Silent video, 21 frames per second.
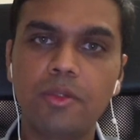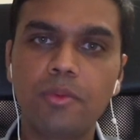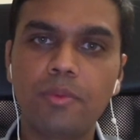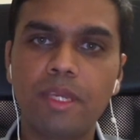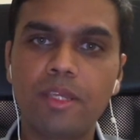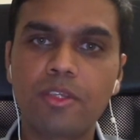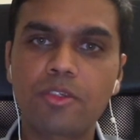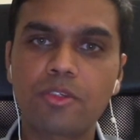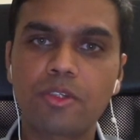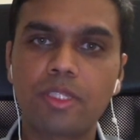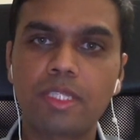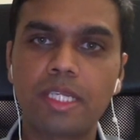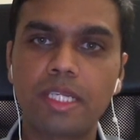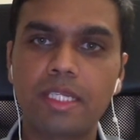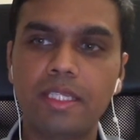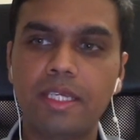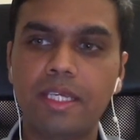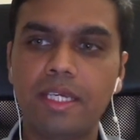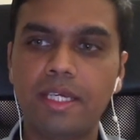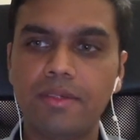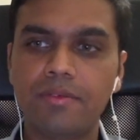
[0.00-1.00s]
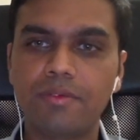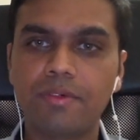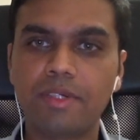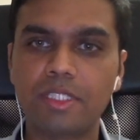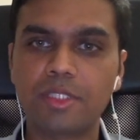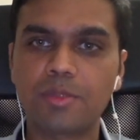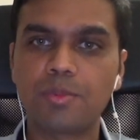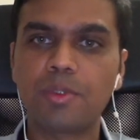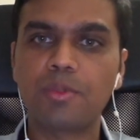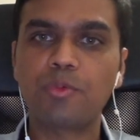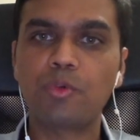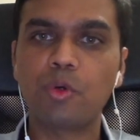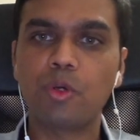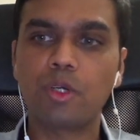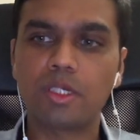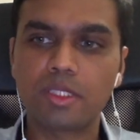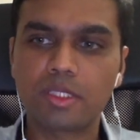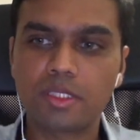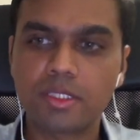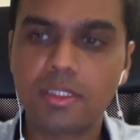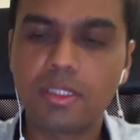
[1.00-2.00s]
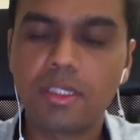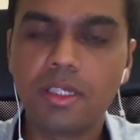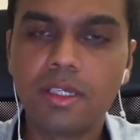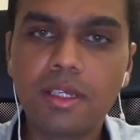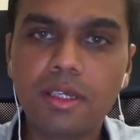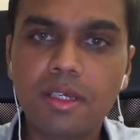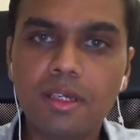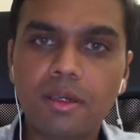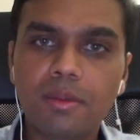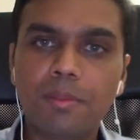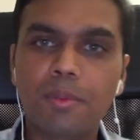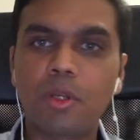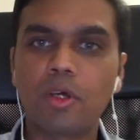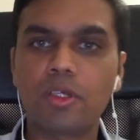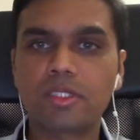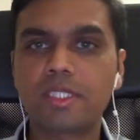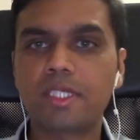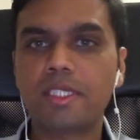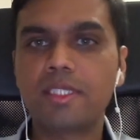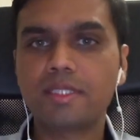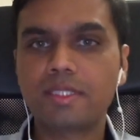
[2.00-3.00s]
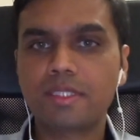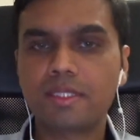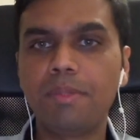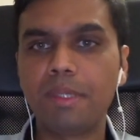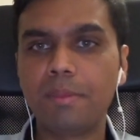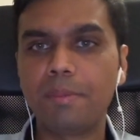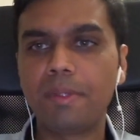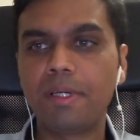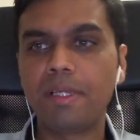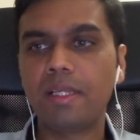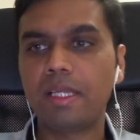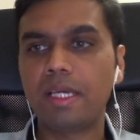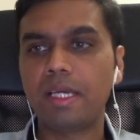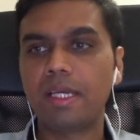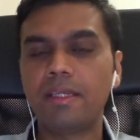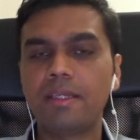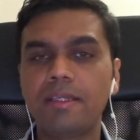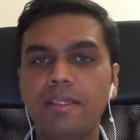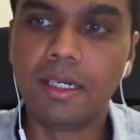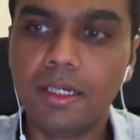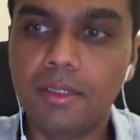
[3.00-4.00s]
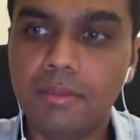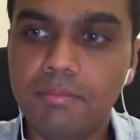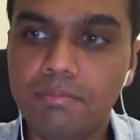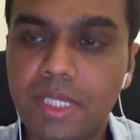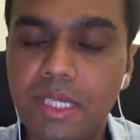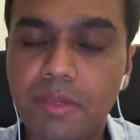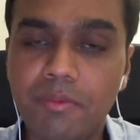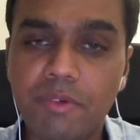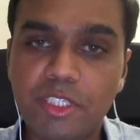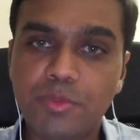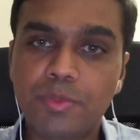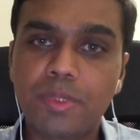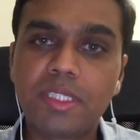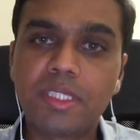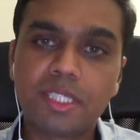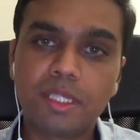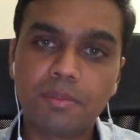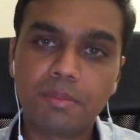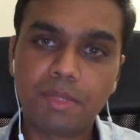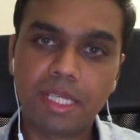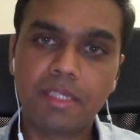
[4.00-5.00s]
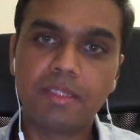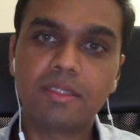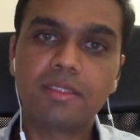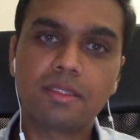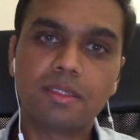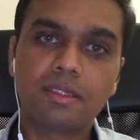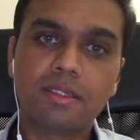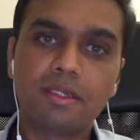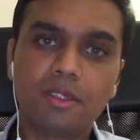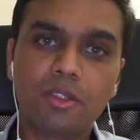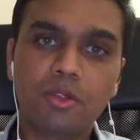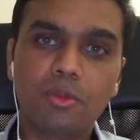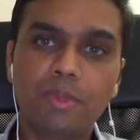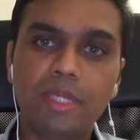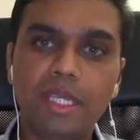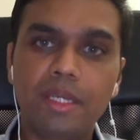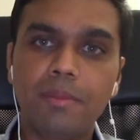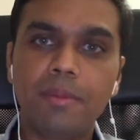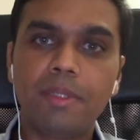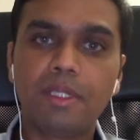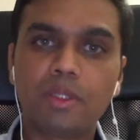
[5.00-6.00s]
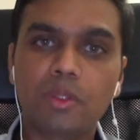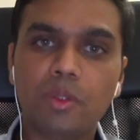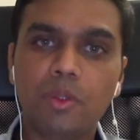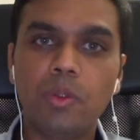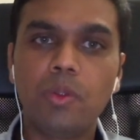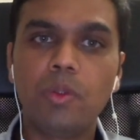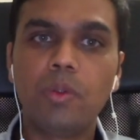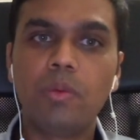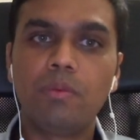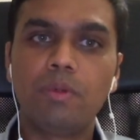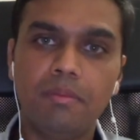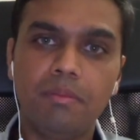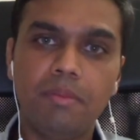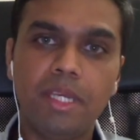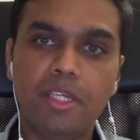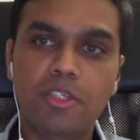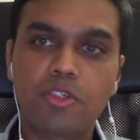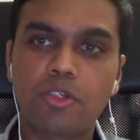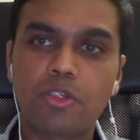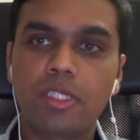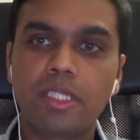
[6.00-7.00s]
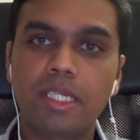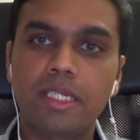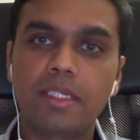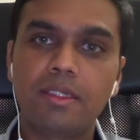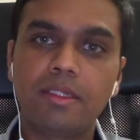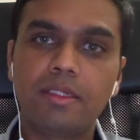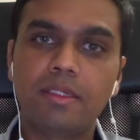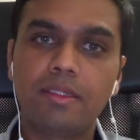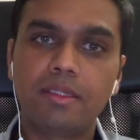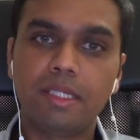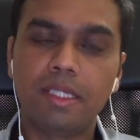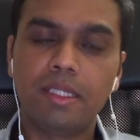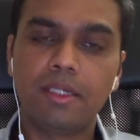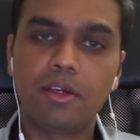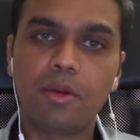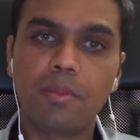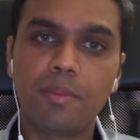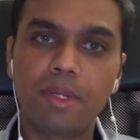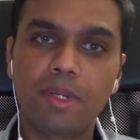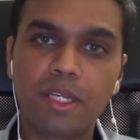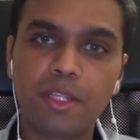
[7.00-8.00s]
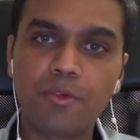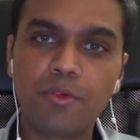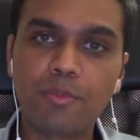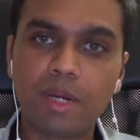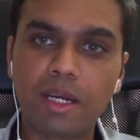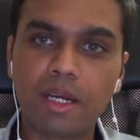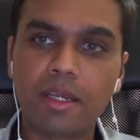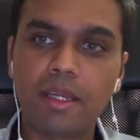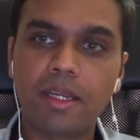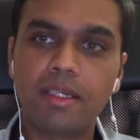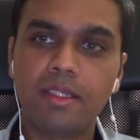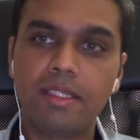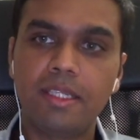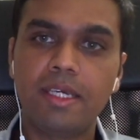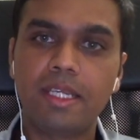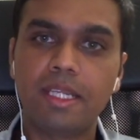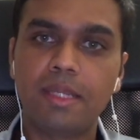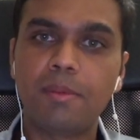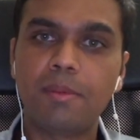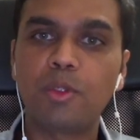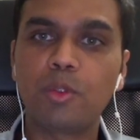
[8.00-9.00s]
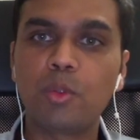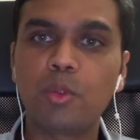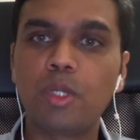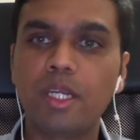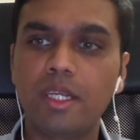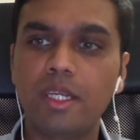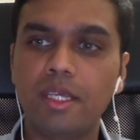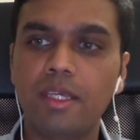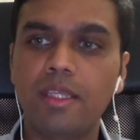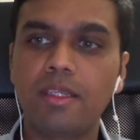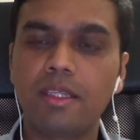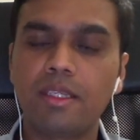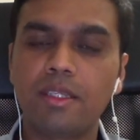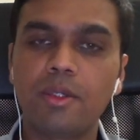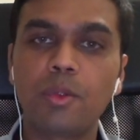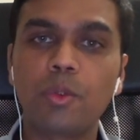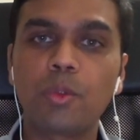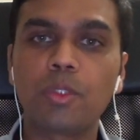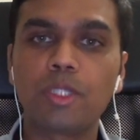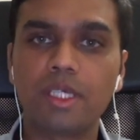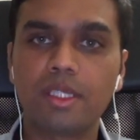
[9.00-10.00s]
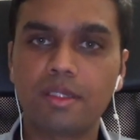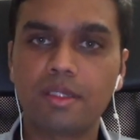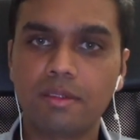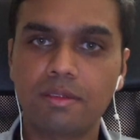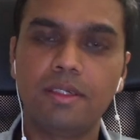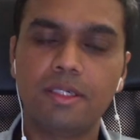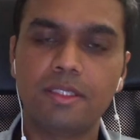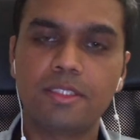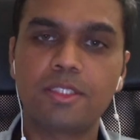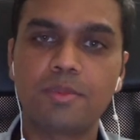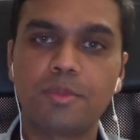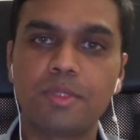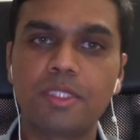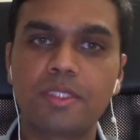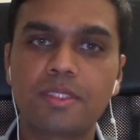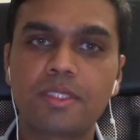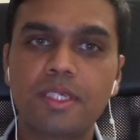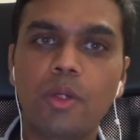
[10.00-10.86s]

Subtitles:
to make sure that they have customer focus process, people, and investments in place to be able to make sure that in a competitive market they are able to retain and grow their customers.